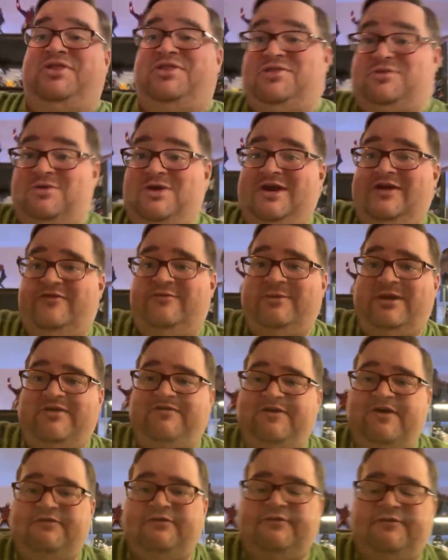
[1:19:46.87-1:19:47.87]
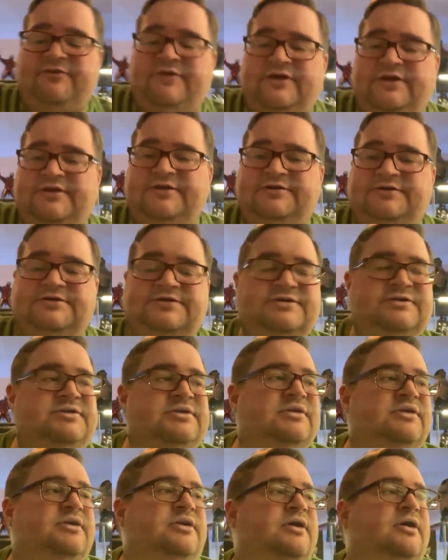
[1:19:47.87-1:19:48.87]
3 of my favorite figures.
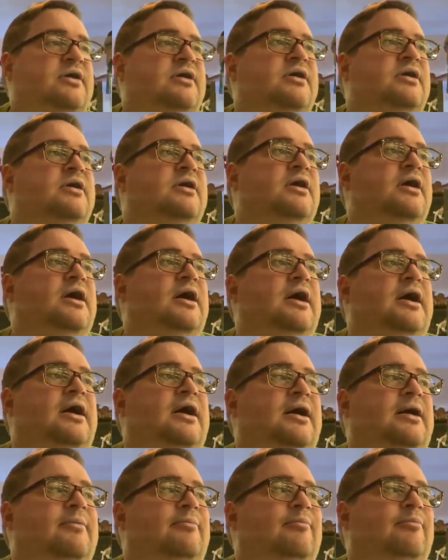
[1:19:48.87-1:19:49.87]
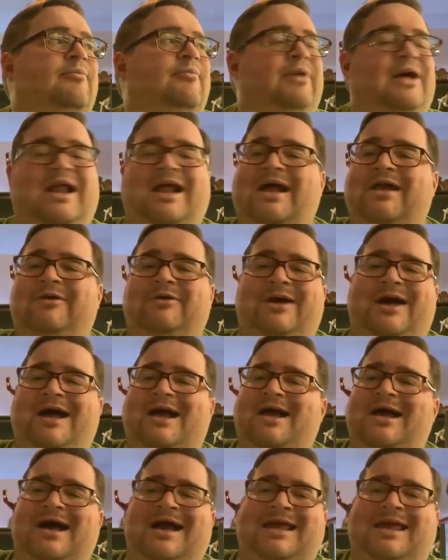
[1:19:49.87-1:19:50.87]
But
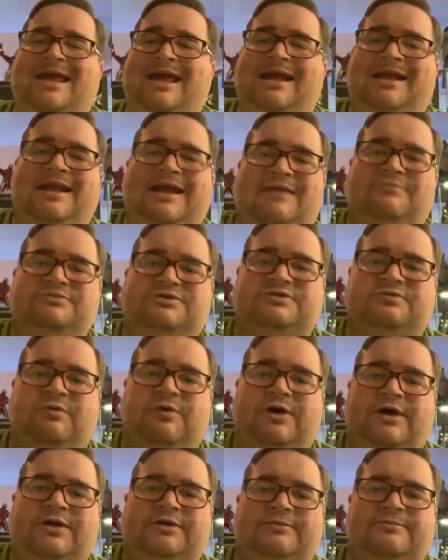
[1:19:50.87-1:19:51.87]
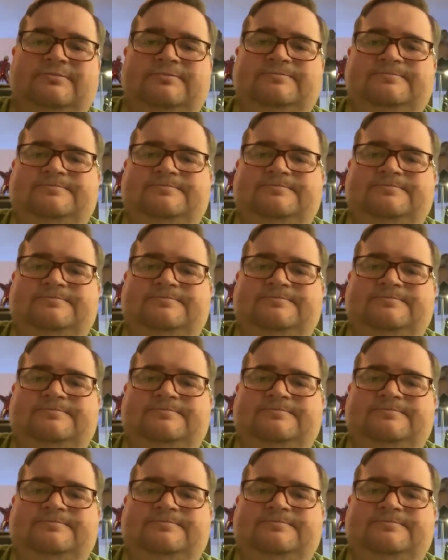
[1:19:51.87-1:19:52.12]
I can't name just one.